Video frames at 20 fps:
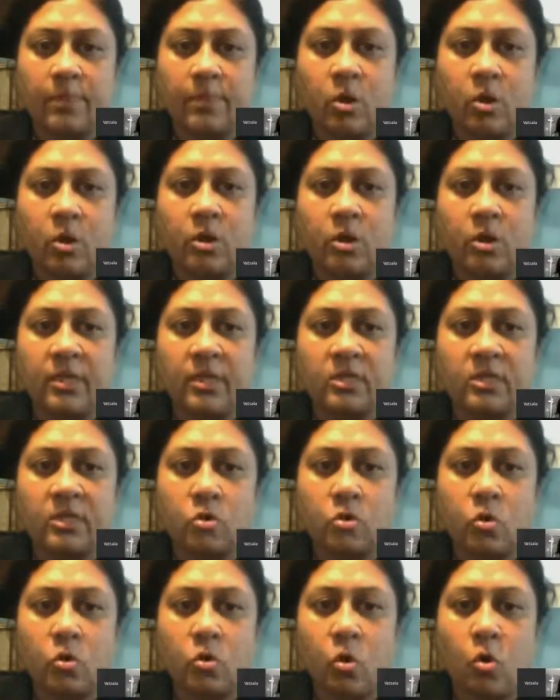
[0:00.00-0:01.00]
or there is
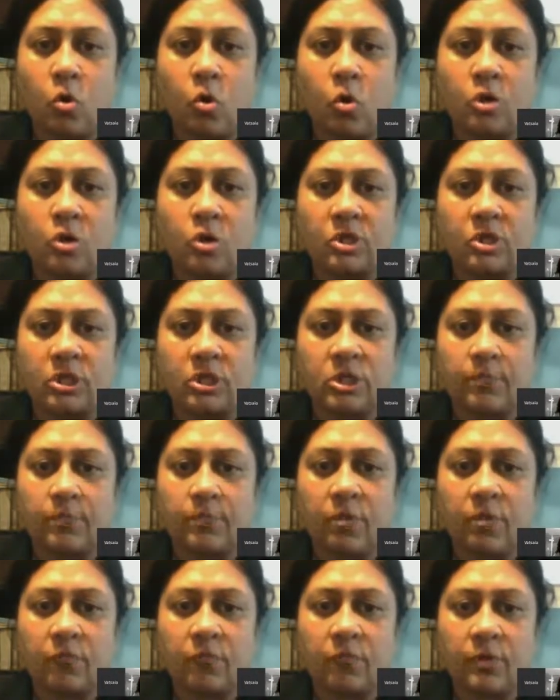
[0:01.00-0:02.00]
no co-ownership
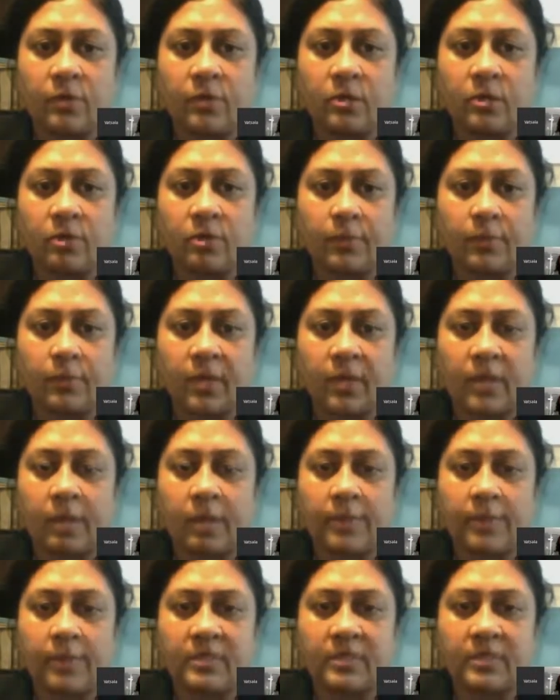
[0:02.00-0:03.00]
of
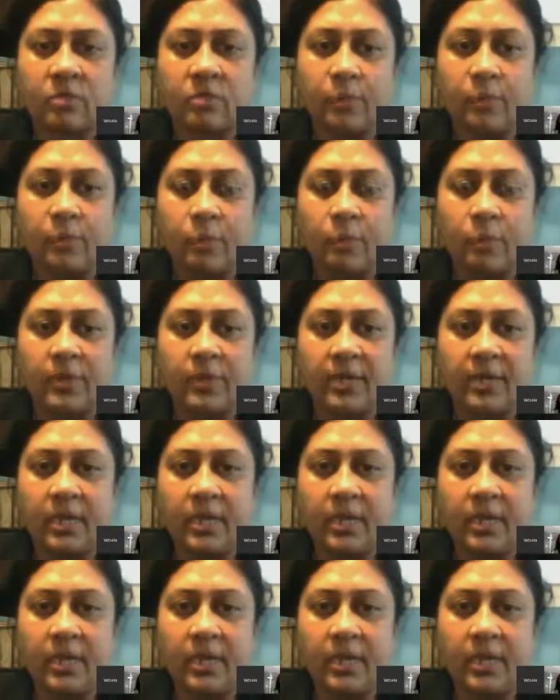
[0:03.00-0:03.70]
that piece of property.